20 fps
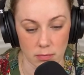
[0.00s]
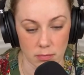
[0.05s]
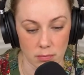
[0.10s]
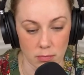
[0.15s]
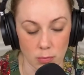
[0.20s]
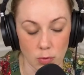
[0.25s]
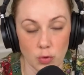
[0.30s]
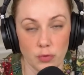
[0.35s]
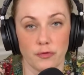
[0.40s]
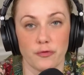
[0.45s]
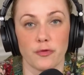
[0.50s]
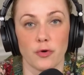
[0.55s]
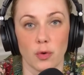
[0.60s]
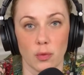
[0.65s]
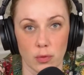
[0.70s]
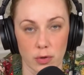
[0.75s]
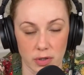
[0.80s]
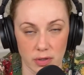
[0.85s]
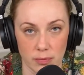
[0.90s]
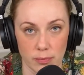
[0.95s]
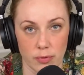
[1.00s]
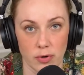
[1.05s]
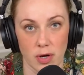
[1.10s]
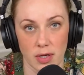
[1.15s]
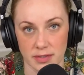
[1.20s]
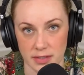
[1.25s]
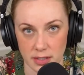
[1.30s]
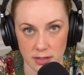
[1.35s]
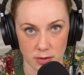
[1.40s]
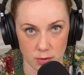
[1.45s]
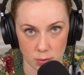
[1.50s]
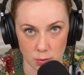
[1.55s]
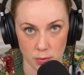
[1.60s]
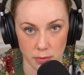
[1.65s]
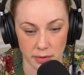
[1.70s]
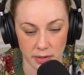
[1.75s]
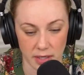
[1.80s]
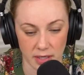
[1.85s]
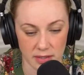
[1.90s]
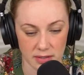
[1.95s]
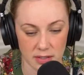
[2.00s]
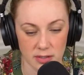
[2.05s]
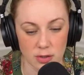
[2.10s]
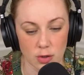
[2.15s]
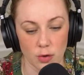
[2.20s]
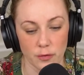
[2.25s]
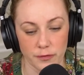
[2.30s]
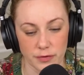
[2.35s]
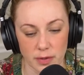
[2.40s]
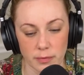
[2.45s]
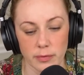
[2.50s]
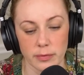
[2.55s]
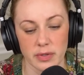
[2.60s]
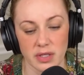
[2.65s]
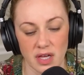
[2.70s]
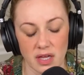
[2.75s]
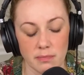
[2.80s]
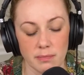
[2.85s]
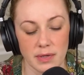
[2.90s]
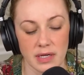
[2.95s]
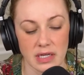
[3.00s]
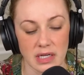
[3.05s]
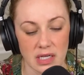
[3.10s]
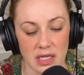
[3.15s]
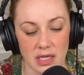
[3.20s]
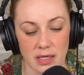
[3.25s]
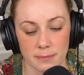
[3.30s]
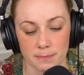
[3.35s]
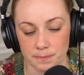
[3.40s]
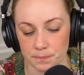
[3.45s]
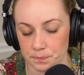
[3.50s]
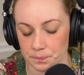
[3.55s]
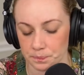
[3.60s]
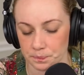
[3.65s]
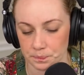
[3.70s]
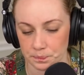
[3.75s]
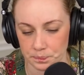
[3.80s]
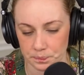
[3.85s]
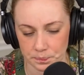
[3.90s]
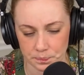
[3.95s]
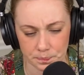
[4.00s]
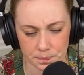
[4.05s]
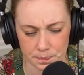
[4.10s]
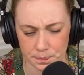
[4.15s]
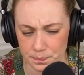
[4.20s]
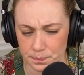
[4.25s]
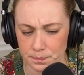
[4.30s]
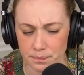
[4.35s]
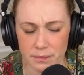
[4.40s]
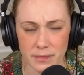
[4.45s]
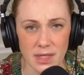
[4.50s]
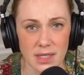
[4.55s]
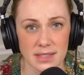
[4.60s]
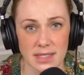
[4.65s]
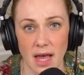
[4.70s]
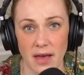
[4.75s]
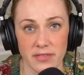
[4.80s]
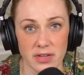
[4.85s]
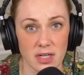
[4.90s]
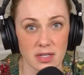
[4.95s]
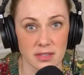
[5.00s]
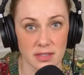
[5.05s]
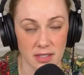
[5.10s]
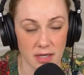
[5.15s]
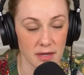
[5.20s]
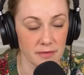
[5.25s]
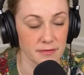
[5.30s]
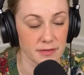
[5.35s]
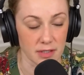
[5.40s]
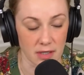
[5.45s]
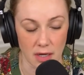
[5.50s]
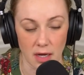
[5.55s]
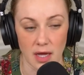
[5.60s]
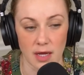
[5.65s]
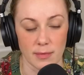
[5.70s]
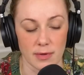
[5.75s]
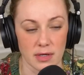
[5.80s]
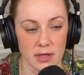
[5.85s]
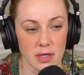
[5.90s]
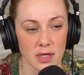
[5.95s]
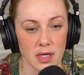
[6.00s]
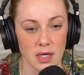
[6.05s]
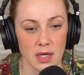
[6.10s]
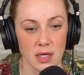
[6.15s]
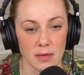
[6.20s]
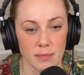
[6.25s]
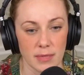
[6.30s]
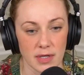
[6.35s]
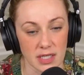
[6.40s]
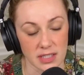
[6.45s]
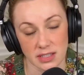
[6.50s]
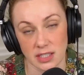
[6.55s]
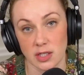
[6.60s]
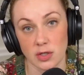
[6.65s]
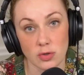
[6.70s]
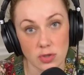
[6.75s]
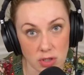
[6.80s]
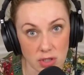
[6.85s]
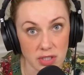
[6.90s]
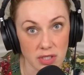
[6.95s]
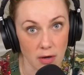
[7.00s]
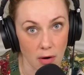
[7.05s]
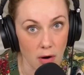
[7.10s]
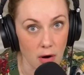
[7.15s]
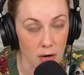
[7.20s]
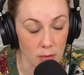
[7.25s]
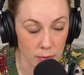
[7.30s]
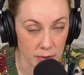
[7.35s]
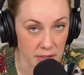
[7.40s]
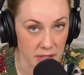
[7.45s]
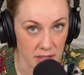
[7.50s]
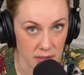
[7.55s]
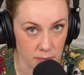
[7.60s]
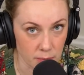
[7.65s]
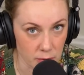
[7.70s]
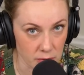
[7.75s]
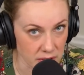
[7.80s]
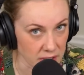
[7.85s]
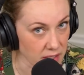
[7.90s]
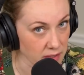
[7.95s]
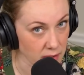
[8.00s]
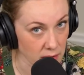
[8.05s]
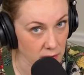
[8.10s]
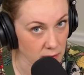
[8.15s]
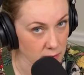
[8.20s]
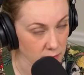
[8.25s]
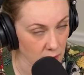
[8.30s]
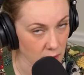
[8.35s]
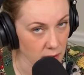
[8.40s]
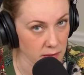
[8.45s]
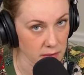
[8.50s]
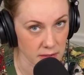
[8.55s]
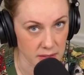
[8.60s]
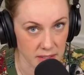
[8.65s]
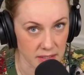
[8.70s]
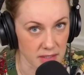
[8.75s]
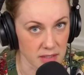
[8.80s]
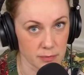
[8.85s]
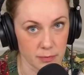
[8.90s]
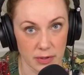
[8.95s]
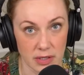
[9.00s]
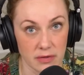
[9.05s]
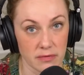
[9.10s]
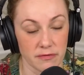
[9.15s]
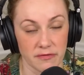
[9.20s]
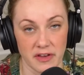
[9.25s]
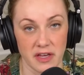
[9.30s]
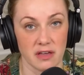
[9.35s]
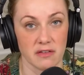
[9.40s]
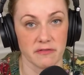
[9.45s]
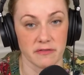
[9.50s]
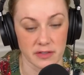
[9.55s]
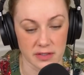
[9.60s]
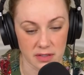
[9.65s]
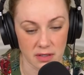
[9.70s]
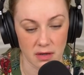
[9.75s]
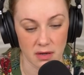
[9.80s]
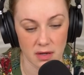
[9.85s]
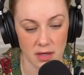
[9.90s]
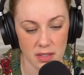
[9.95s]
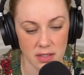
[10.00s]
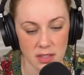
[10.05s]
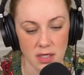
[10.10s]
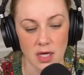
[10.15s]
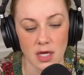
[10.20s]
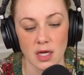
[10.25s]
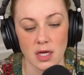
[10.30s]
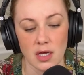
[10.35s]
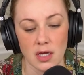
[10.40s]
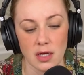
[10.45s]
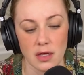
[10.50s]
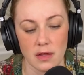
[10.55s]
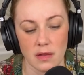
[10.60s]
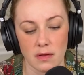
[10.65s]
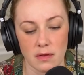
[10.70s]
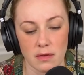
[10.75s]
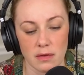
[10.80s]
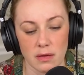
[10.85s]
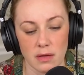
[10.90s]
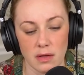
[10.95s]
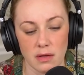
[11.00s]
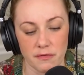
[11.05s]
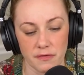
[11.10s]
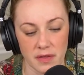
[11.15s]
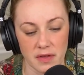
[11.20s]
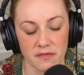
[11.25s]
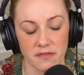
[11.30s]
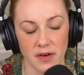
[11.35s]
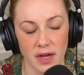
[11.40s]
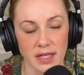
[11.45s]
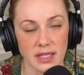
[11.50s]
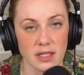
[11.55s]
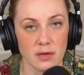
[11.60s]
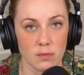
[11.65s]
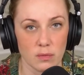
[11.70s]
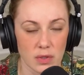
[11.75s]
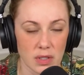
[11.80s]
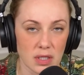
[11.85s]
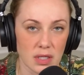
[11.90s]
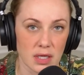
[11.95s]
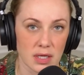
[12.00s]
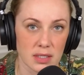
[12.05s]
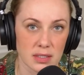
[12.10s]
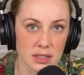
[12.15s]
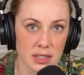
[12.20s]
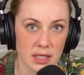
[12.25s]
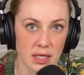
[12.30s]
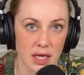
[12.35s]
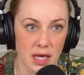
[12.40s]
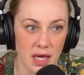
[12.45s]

move forward and process through things. And so if someone with NPD is having a tough time, and because they usually are, but they pretend that they're not, it's like this big fake facade. If they finally realize like,